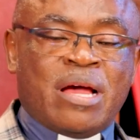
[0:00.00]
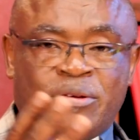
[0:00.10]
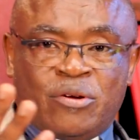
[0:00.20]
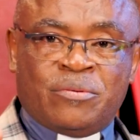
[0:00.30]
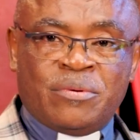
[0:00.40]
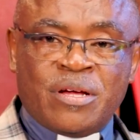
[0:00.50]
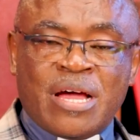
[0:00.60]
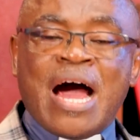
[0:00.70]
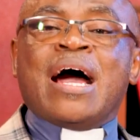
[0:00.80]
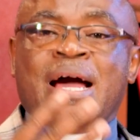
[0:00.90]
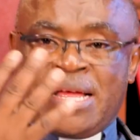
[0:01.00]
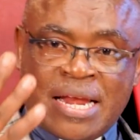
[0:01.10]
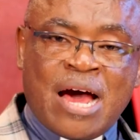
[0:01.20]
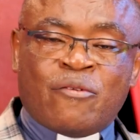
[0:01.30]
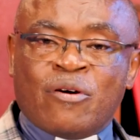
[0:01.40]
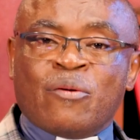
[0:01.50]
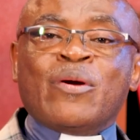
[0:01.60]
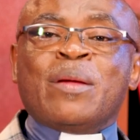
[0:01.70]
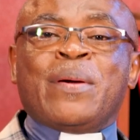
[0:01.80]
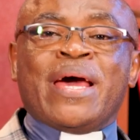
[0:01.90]
You know? Now,
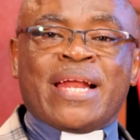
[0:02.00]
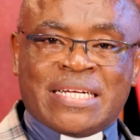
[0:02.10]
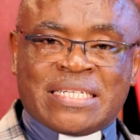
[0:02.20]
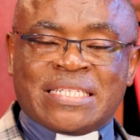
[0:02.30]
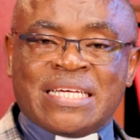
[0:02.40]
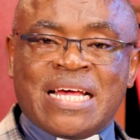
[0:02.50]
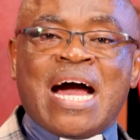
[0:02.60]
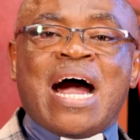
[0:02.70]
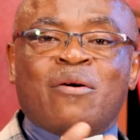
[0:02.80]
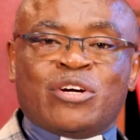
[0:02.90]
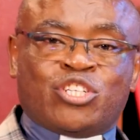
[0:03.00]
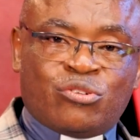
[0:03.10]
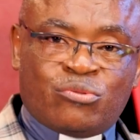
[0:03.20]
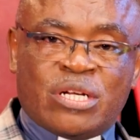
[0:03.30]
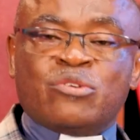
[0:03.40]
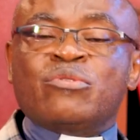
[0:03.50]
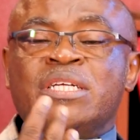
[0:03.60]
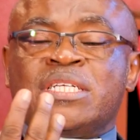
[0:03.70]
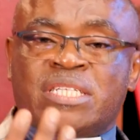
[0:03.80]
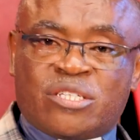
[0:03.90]
we parents, our children, do
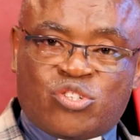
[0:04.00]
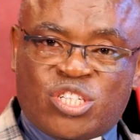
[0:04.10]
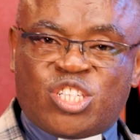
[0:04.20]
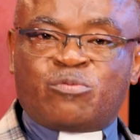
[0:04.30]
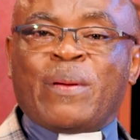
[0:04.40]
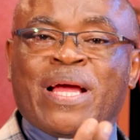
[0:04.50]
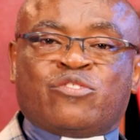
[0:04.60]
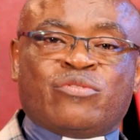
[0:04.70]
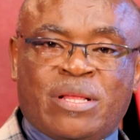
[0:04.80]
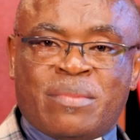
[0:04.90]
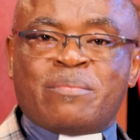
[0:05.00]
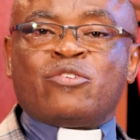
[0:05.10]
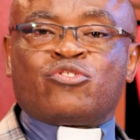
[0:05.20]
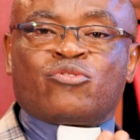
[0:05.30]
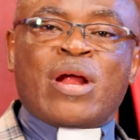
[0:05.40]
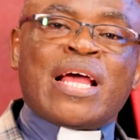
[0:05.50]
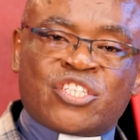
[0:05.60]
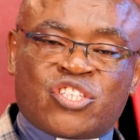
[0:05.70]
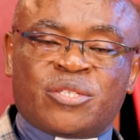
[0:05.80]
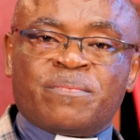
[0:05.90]
we speak to them about
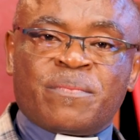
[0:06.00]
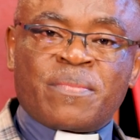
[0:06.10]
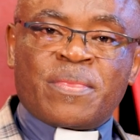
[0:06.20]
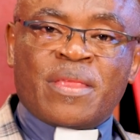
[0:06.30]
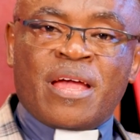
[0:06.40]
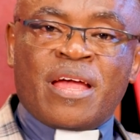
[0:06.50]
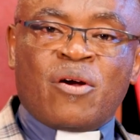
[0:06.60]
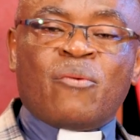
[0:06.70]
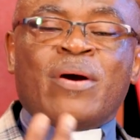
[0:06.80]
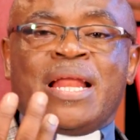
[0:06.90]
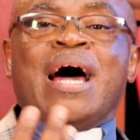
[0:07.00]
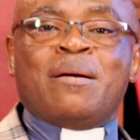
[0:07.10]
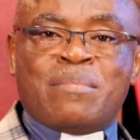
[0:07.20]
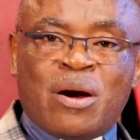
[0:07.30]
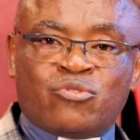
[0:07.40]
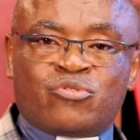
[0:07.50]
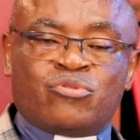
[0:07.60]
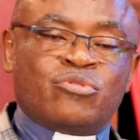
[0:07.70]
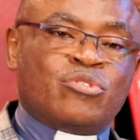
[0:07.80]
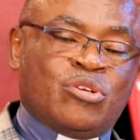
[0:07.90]
Christ? Well, how
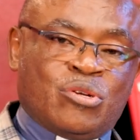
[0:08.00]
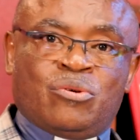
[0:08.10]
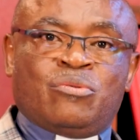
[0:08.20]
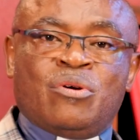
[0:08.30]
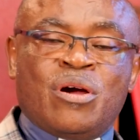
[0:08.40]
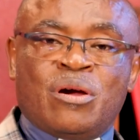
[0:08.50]
about, you know,